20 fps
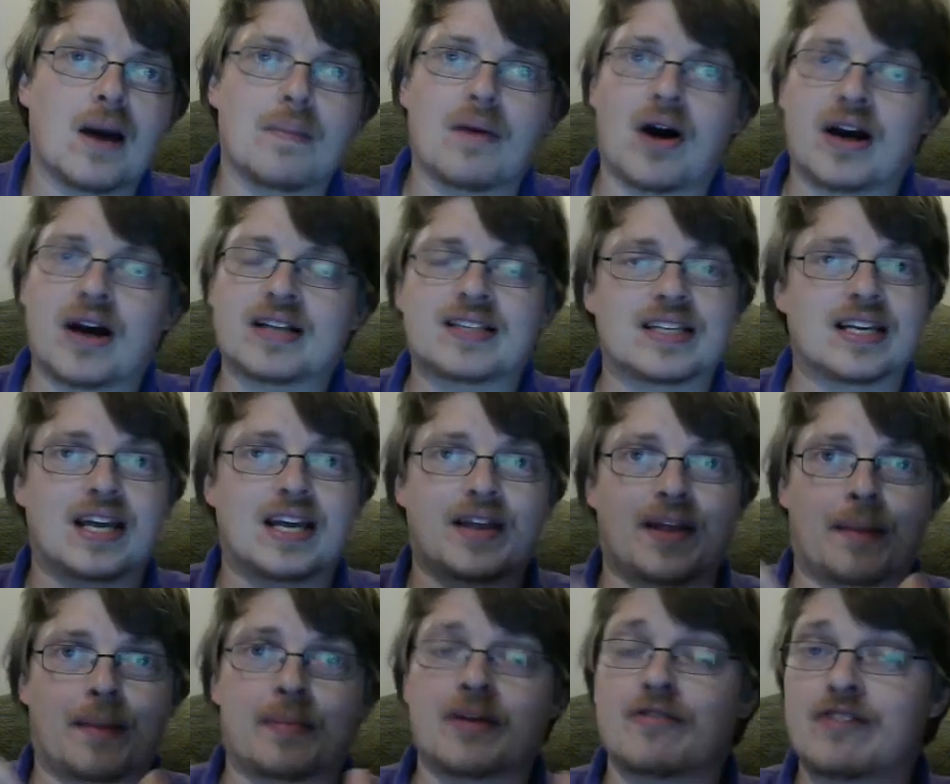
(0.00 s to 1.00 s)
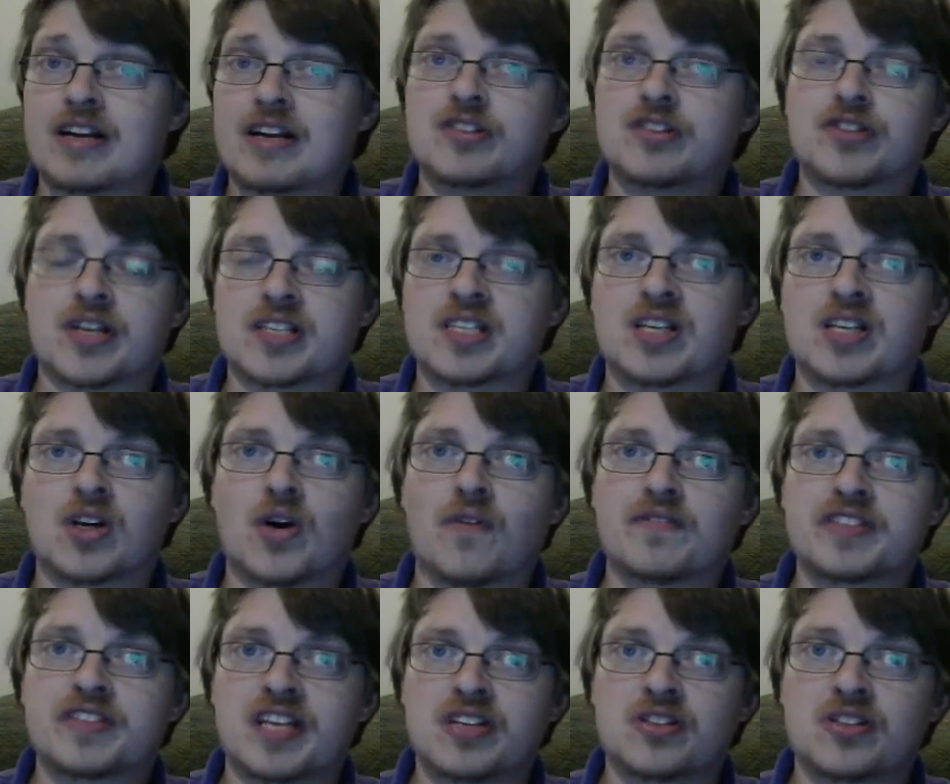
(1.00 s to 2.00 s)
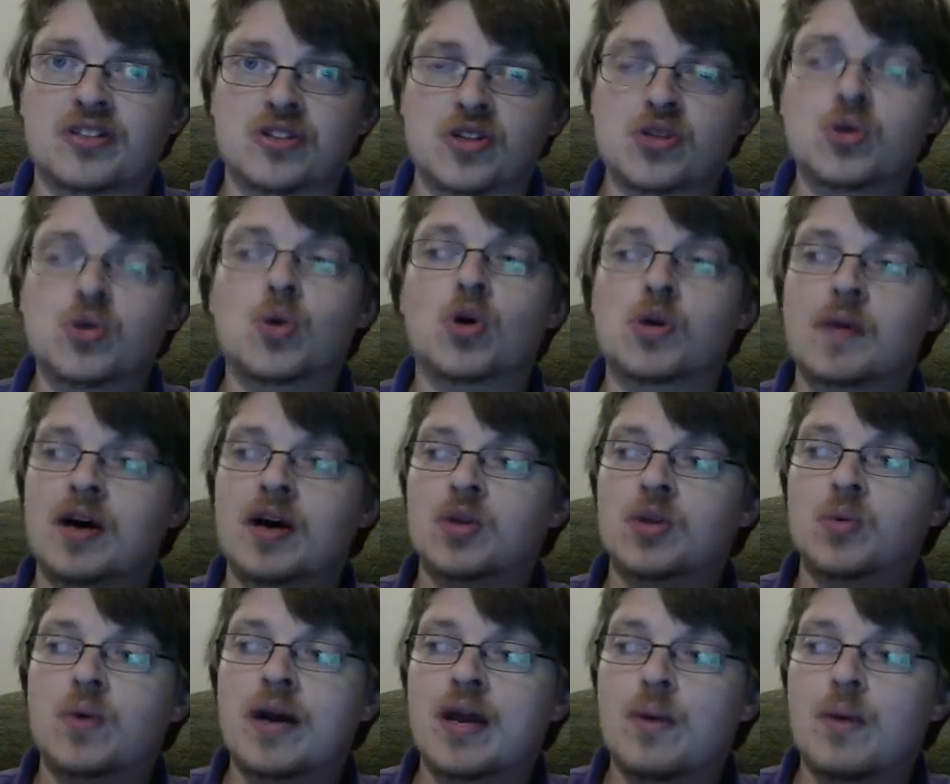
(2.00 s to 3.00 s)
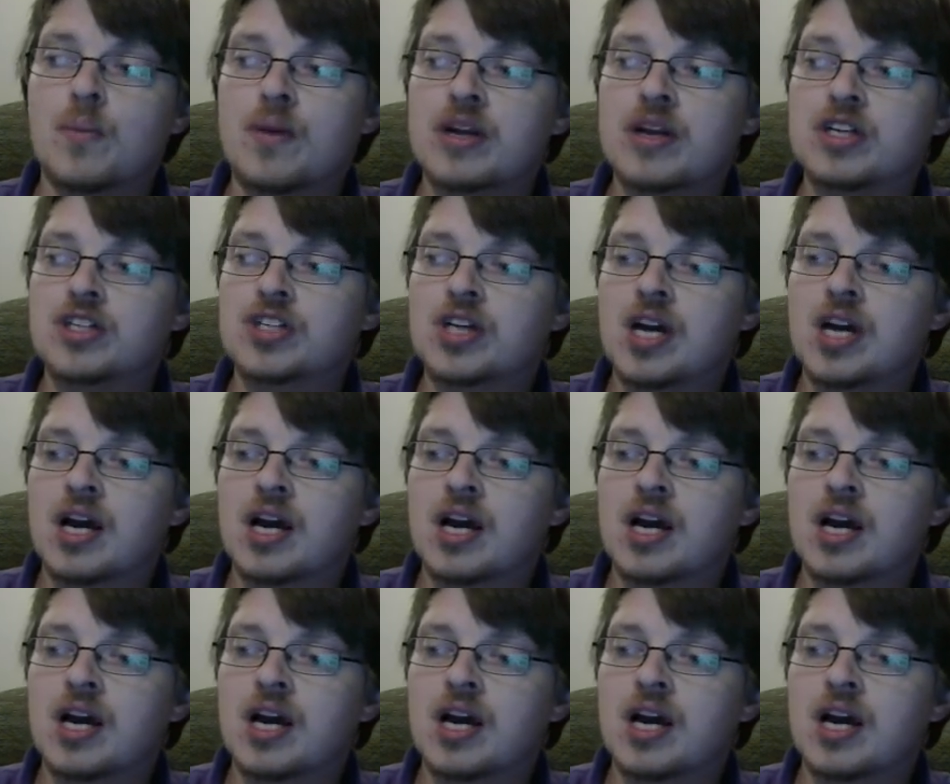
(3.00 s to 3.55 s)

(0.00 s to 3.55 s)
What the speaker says: I think that'd be a really interesting conversation to talk about the way in which